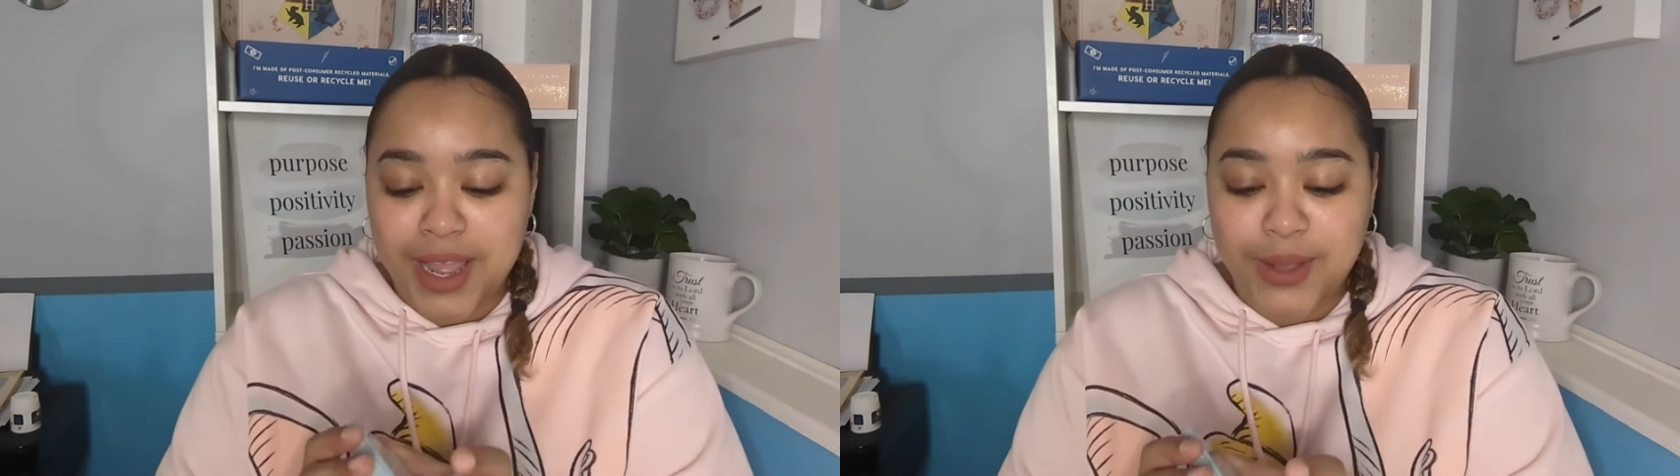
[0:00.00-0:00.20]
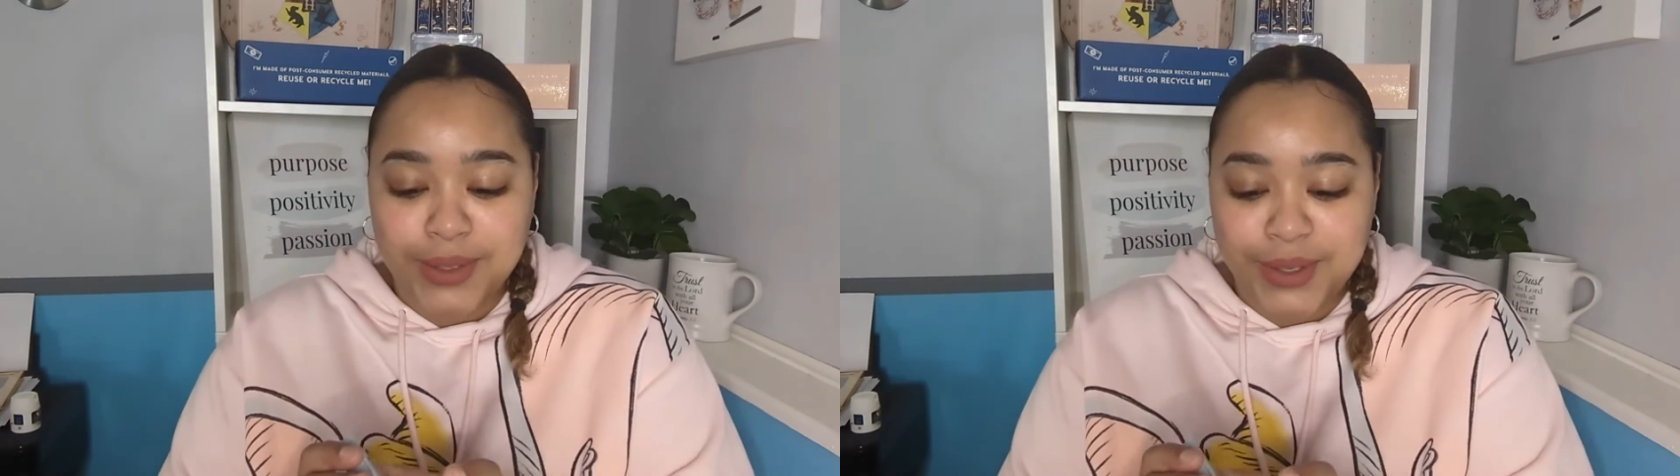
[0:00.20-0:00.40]

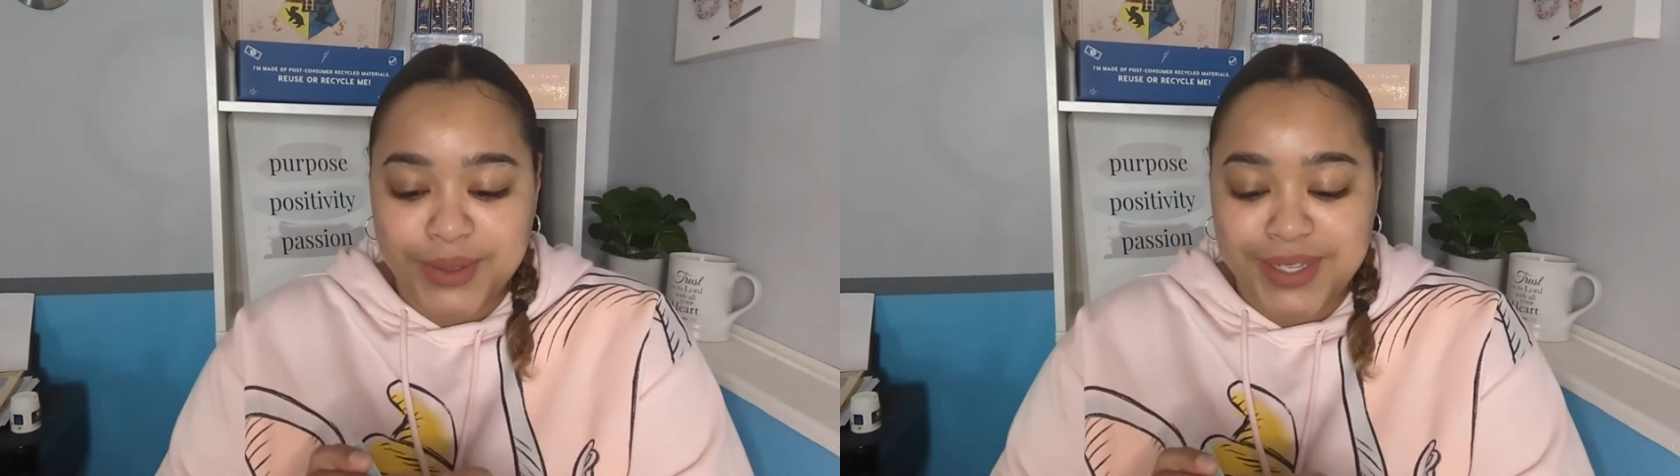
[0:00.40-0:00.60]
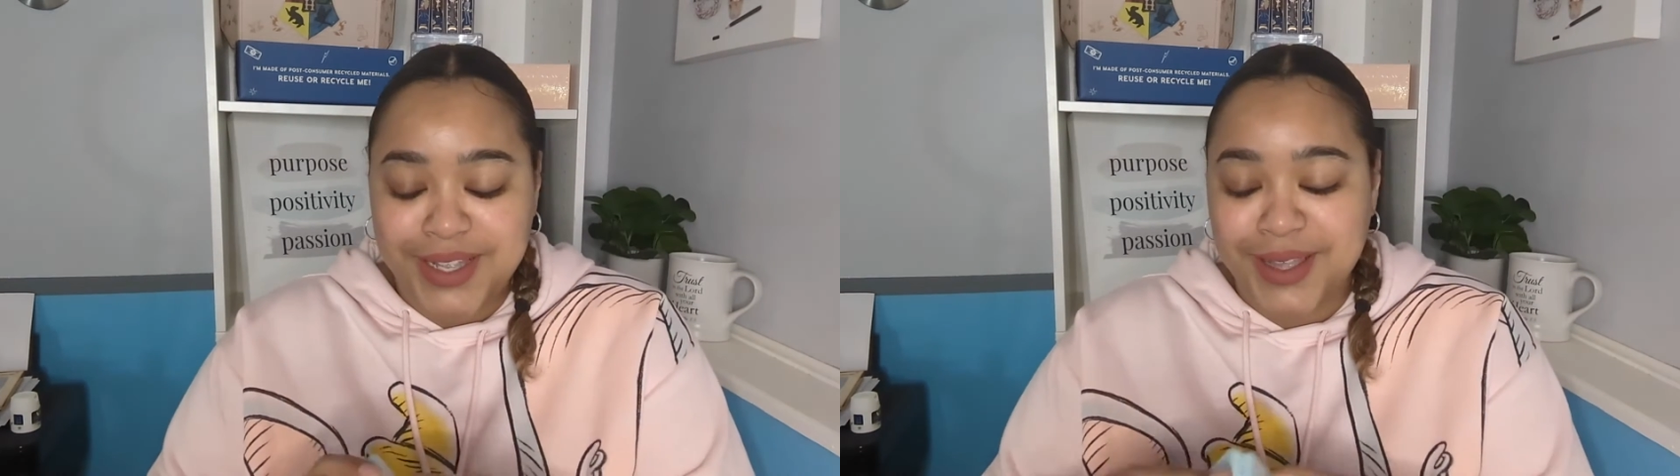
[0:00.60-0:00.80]
I only
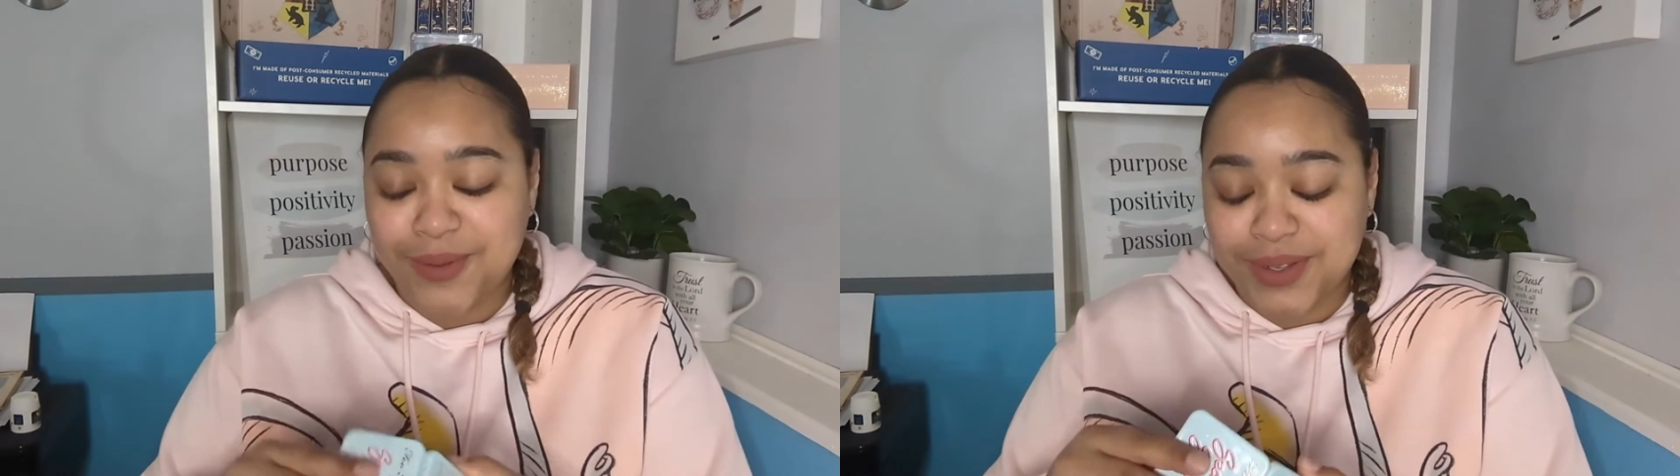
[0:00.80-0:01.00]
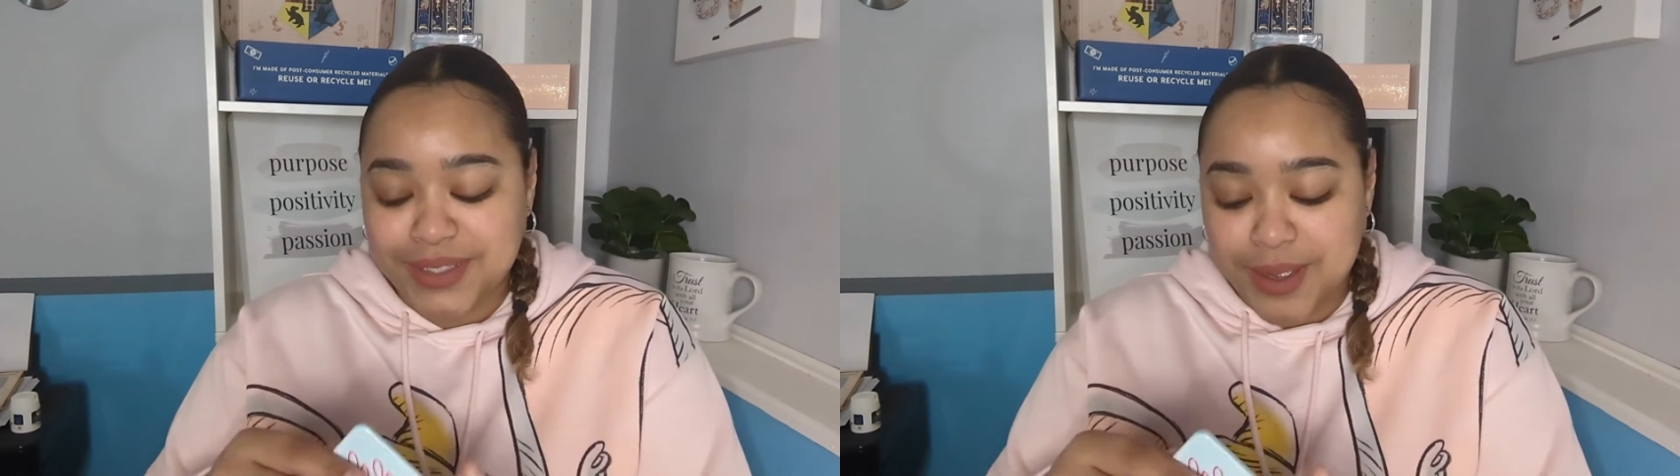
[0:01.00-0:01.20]
used it that
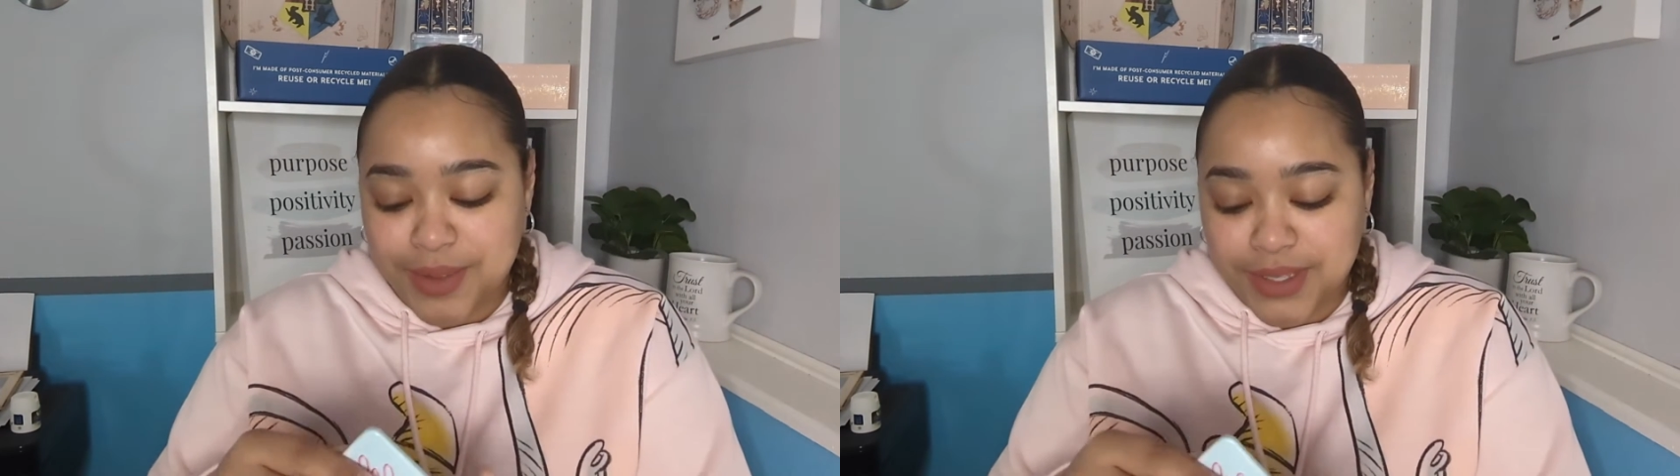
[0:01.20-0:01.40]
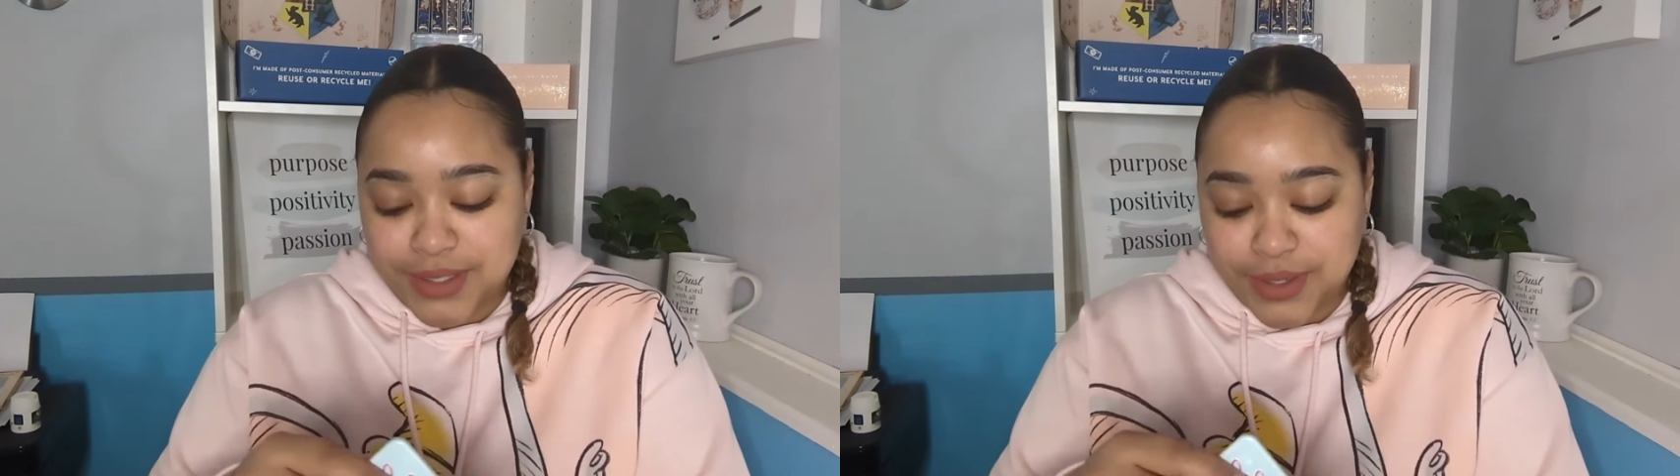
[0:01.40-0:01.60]
one time
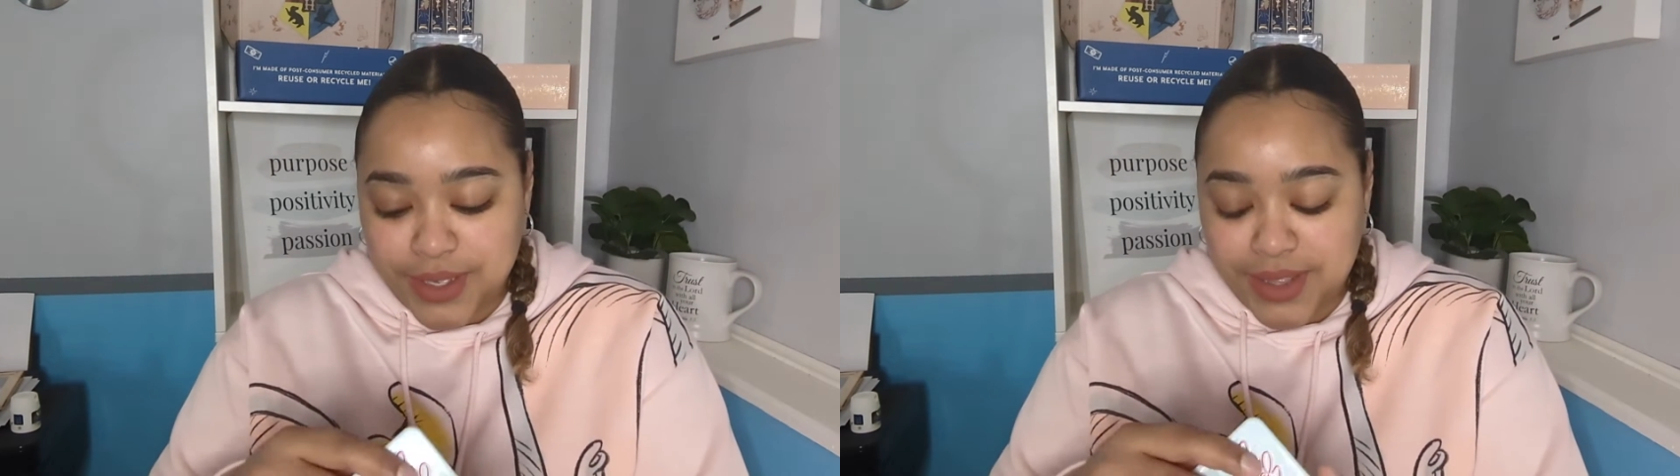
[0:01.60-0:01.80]
in that secret,